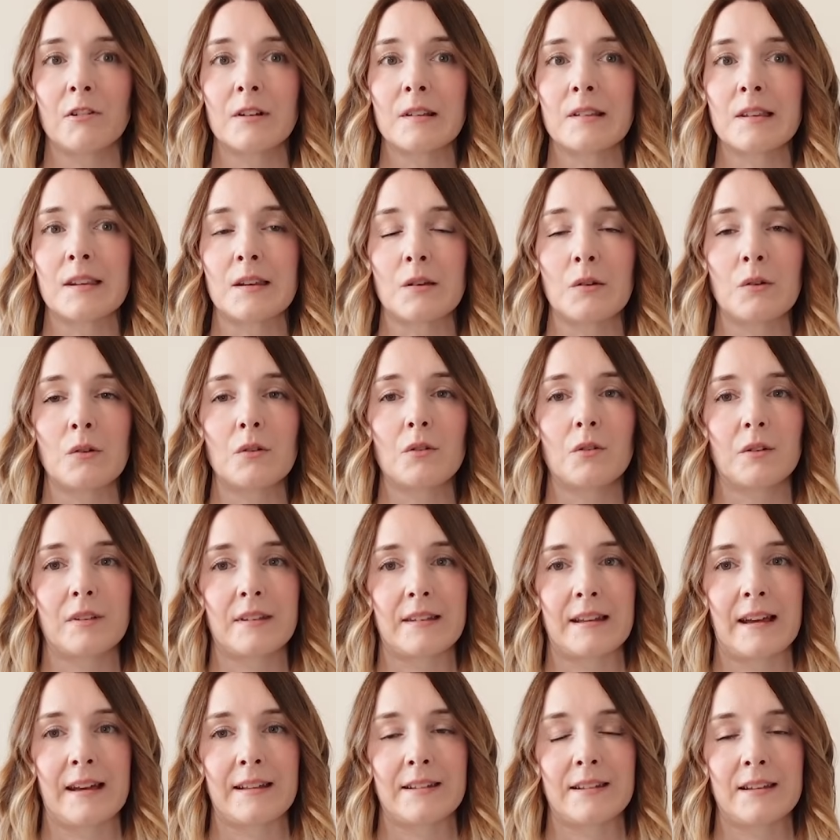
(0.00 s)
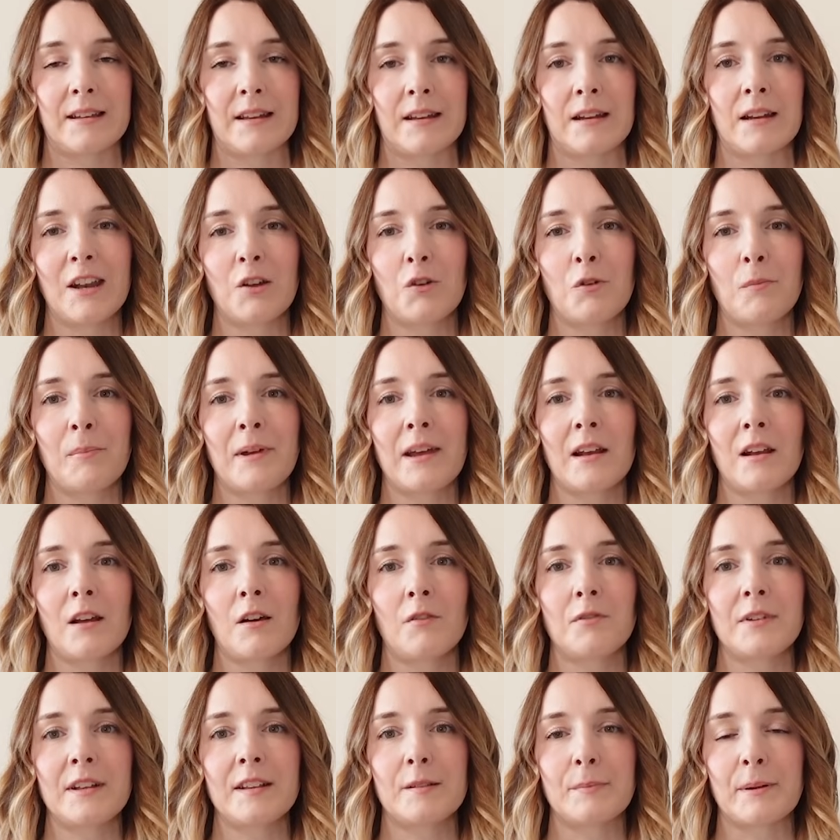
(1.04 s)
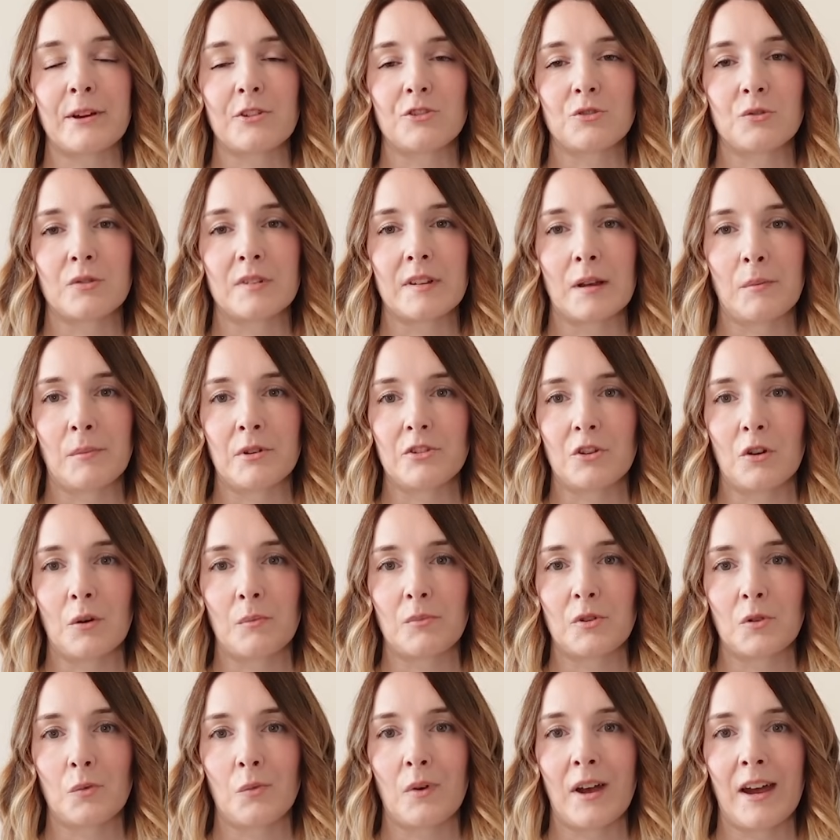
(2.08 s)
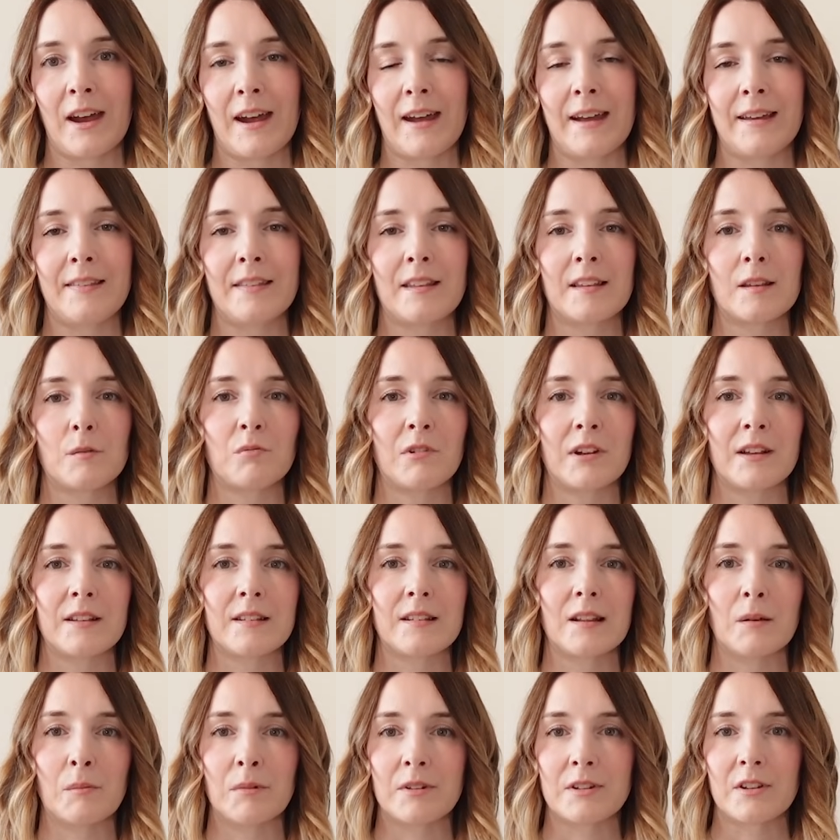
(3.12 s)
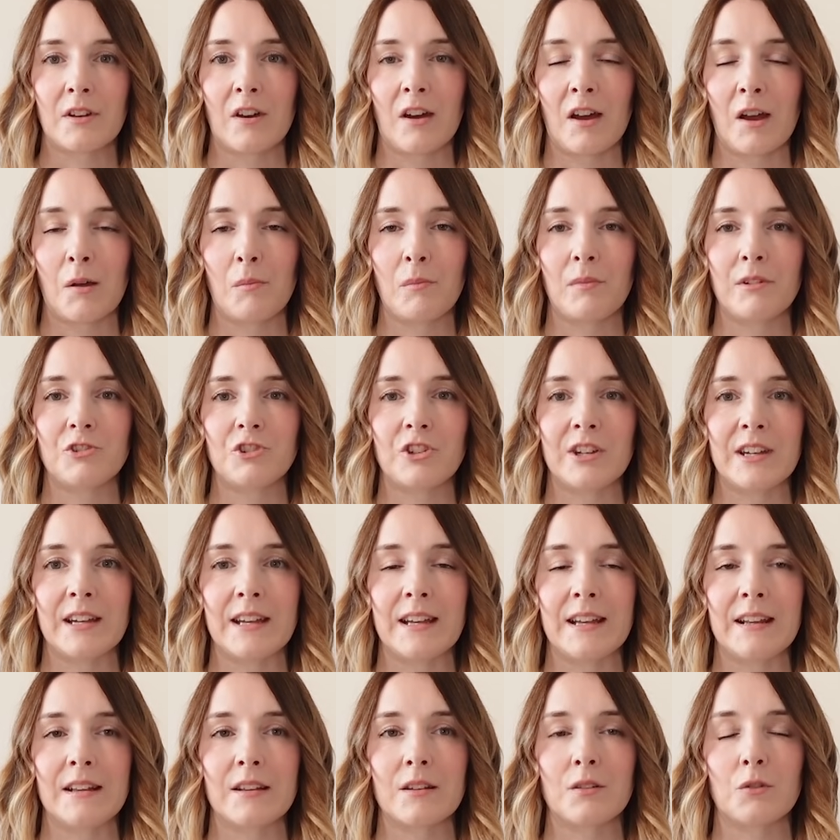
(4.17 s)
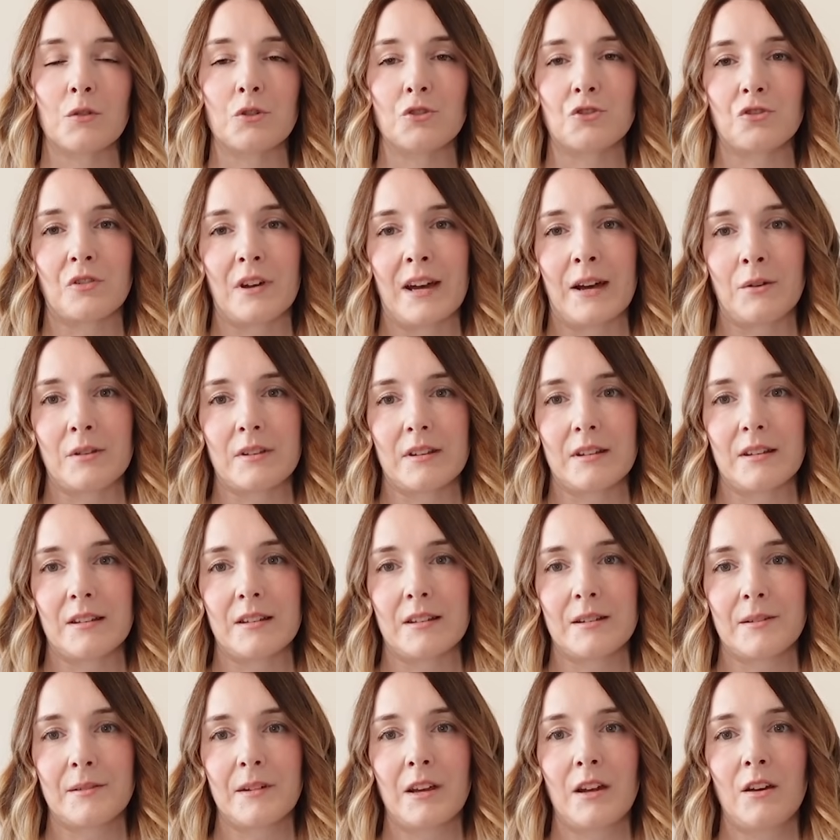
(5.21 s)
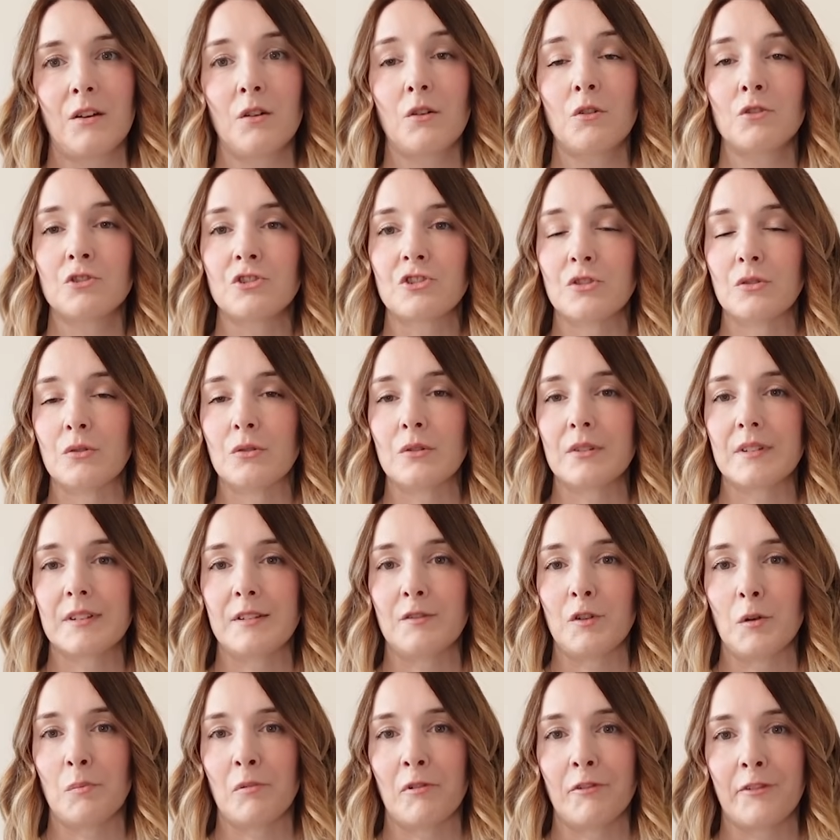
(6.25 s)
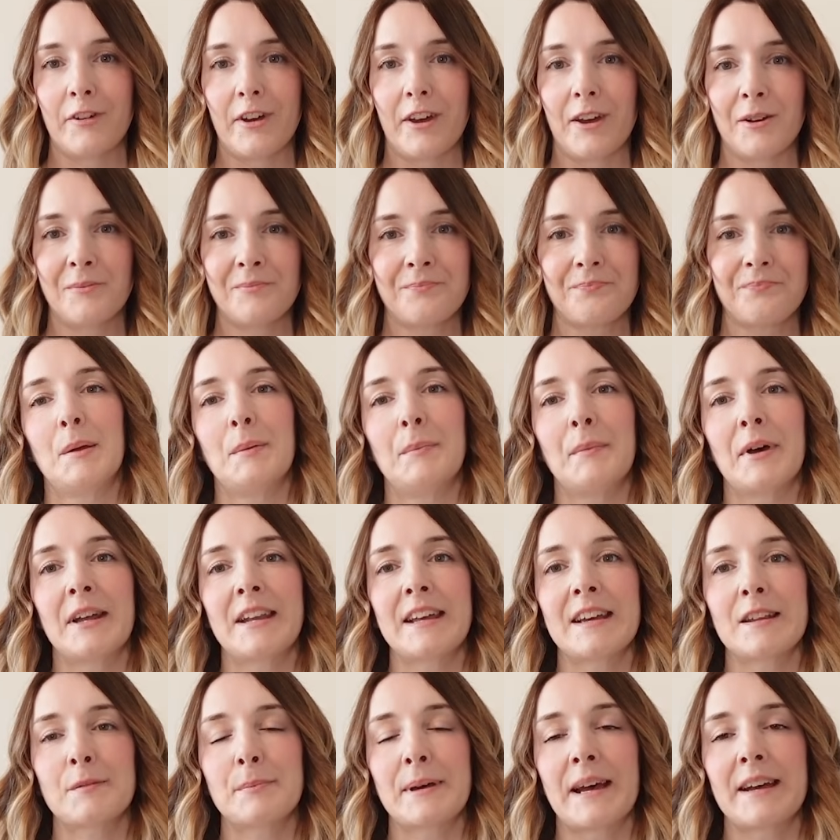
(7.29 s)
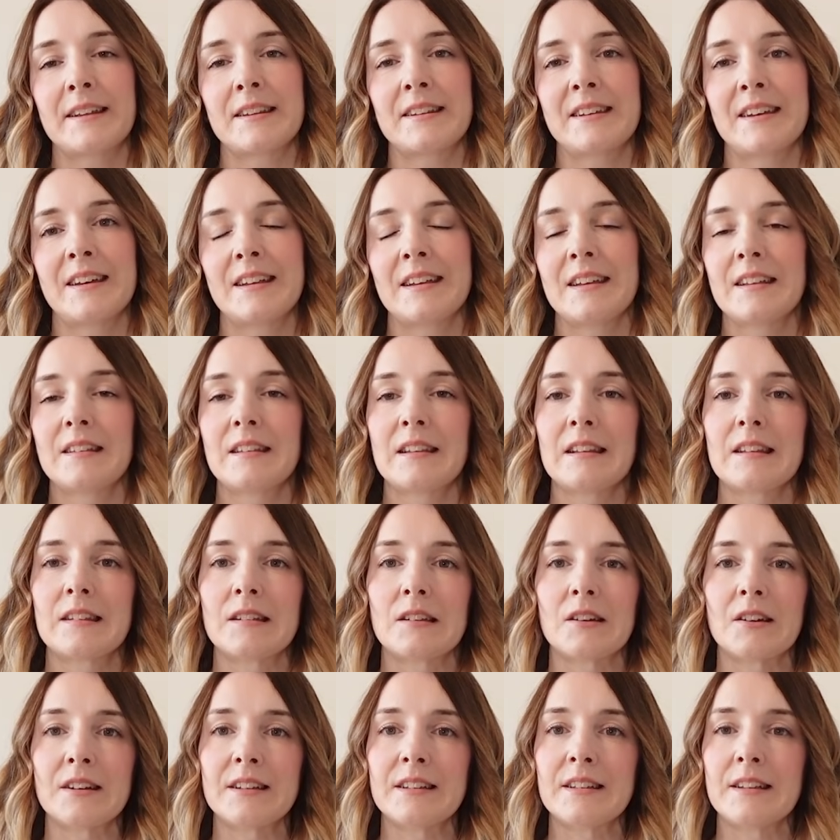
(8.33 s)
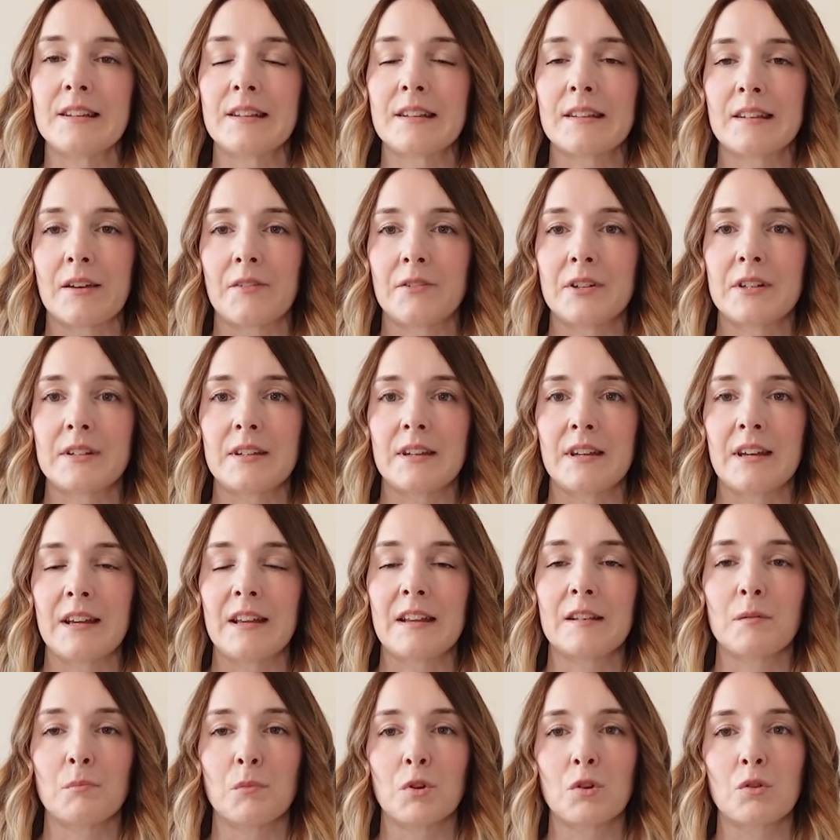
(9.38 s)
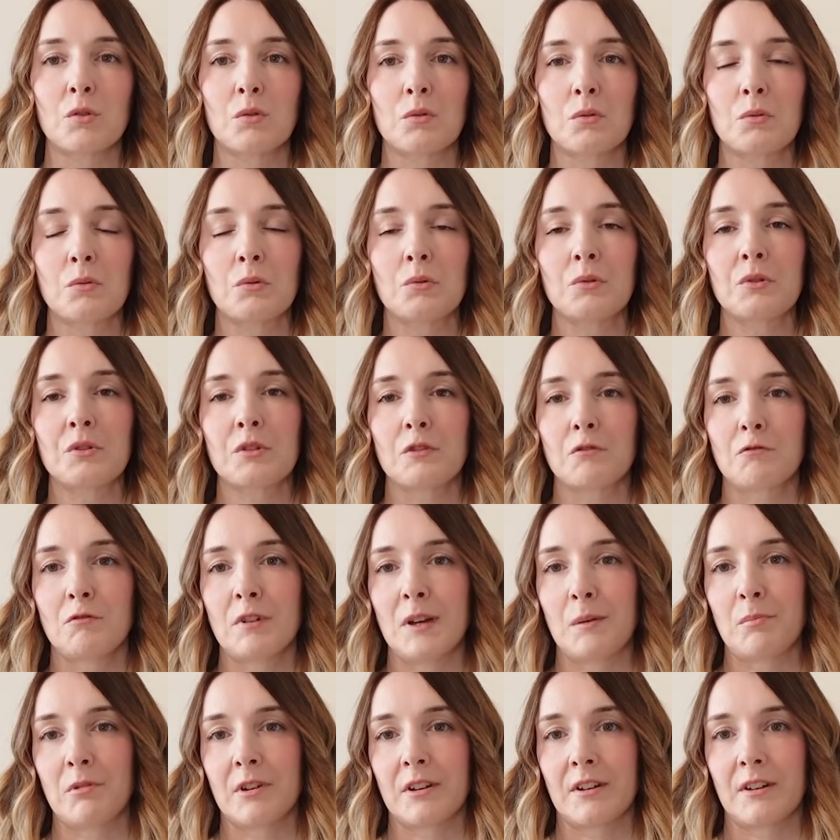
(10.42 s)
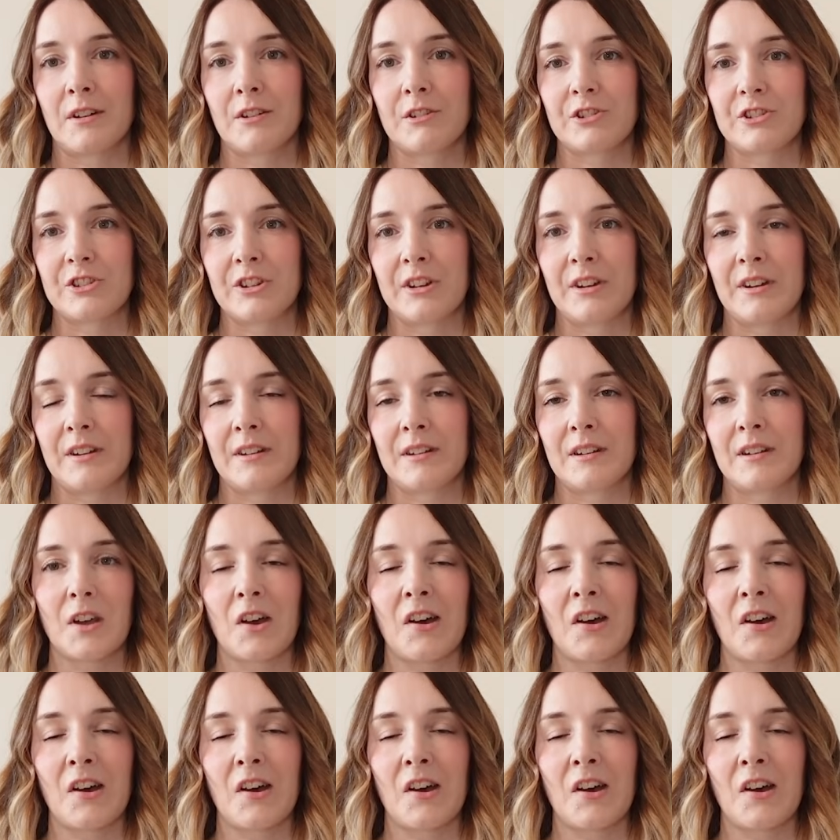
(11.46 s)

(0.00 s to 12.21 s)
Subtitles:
or a silk or satin. And it would be a lovely special summer top to wear in the spring and summertime with jeans or trousers or shorts if you prefer. My next pattern is this 1970s McCall's reproduction.